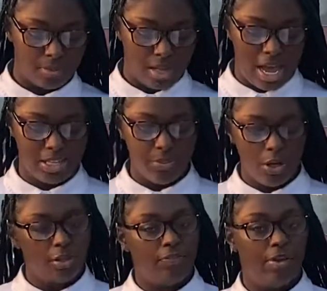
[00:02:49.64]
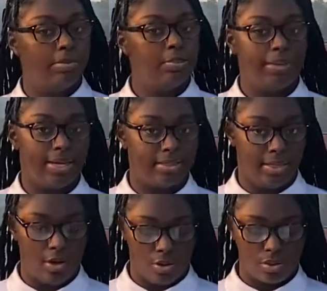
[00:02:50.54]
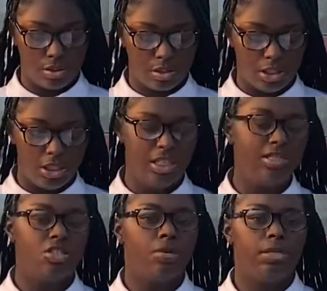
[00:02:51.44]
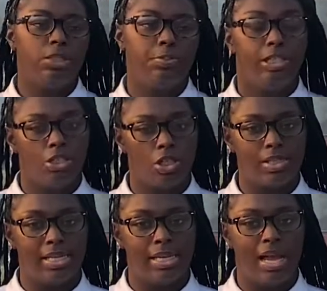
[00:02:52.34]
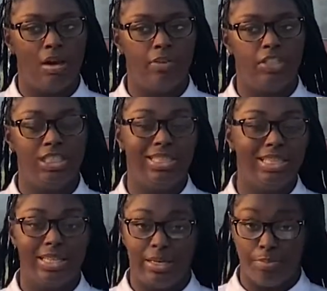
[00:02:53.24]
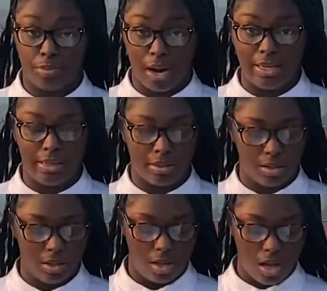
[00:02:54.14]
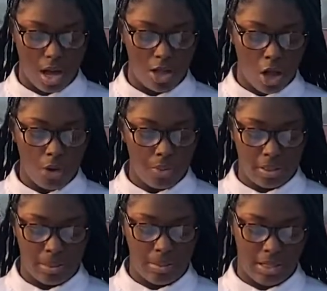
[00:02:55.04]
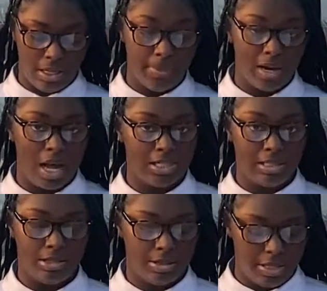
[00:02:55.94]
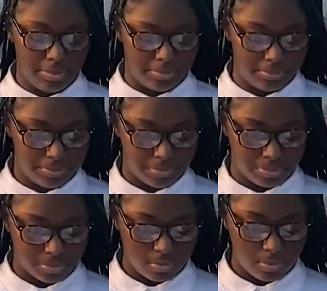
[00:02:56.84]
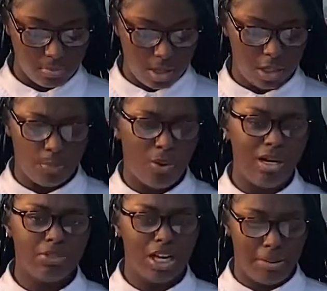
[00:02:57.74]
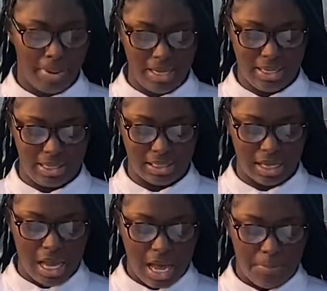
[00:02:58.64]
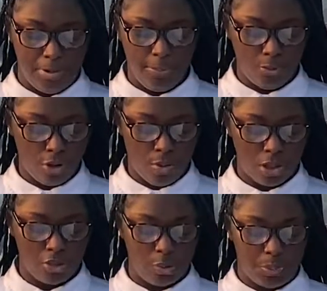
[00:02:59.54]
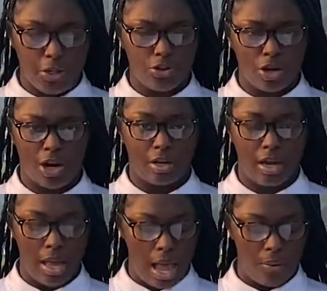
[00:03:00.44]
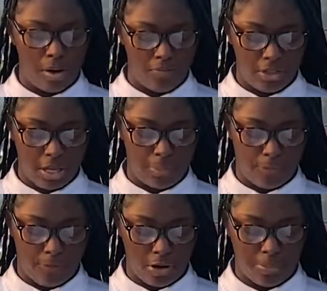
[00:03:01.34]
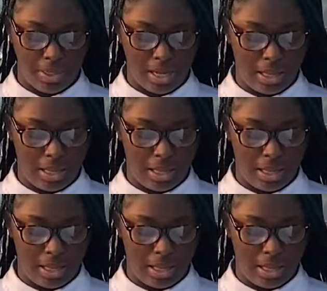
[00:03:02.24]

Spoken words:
As we know, the famous Beyonce knows. She didn't so much bleach her skin, however, she did get it brightened, along with Nicki Minaj and Lil' Kim. The point I'm trying to make is people don't want to appear dark, however, they prefer being a